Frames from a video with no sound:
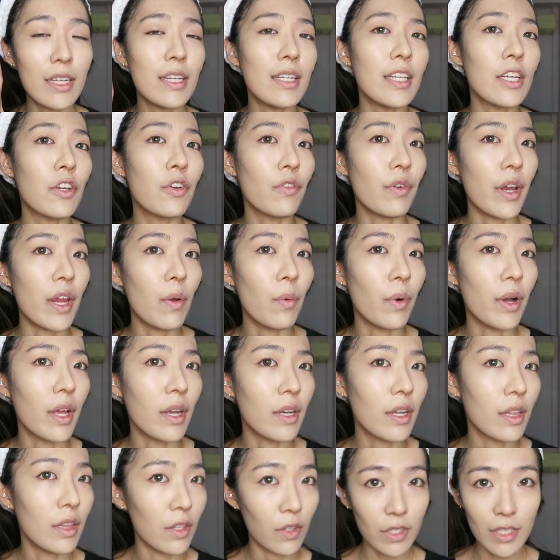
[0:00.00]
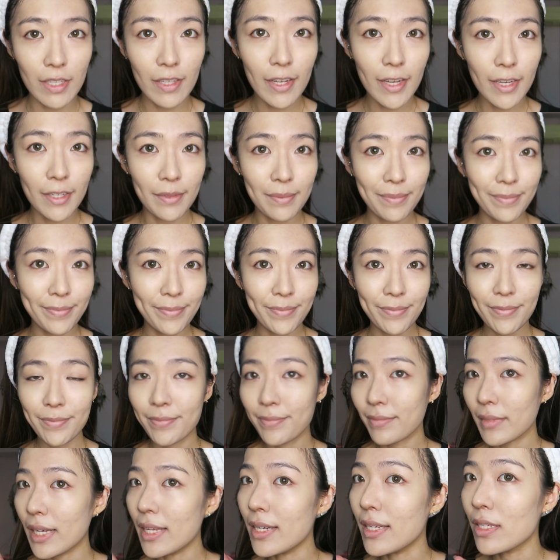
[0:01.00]
the grey one looks like,
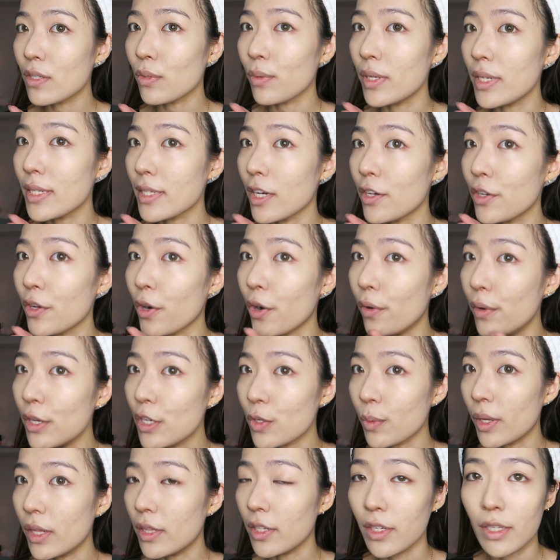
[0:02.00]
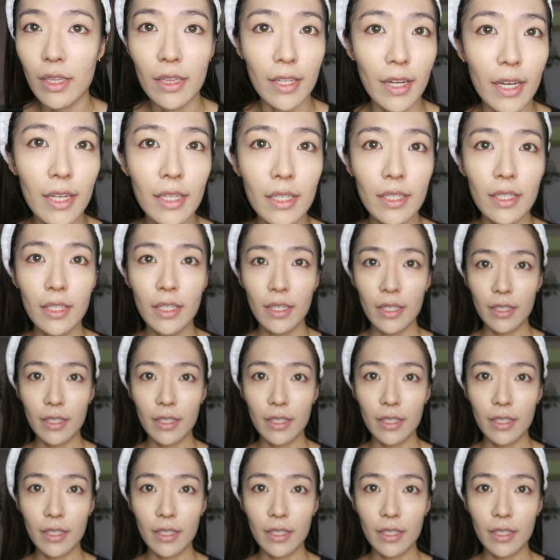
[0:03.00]
and this one is how the orange one looks like.